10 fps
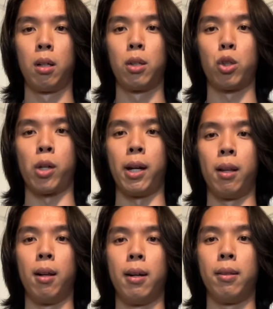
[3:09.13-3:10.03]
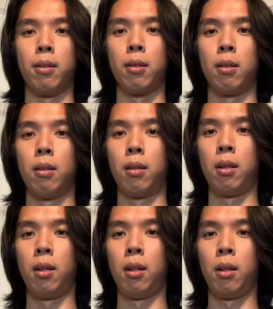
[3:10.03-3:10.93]
tri-glides.
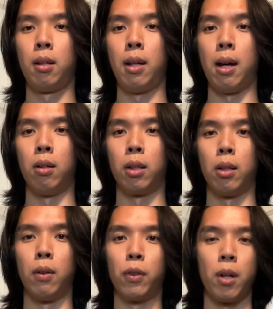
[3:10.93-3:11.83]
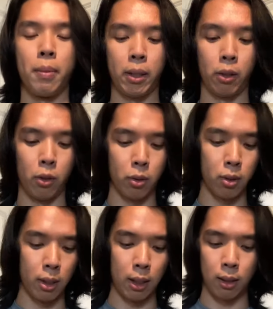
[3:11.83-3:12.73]
Now, you know, if you're not making your own
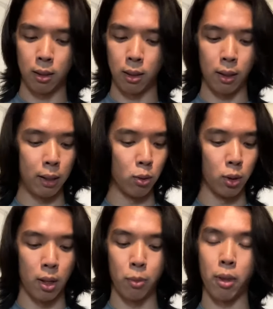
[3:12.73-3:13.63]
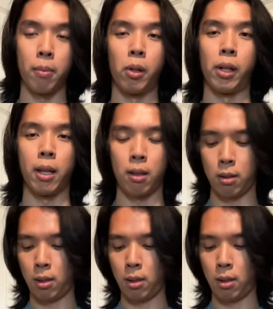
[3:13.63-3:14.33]
sling, these will come with them already.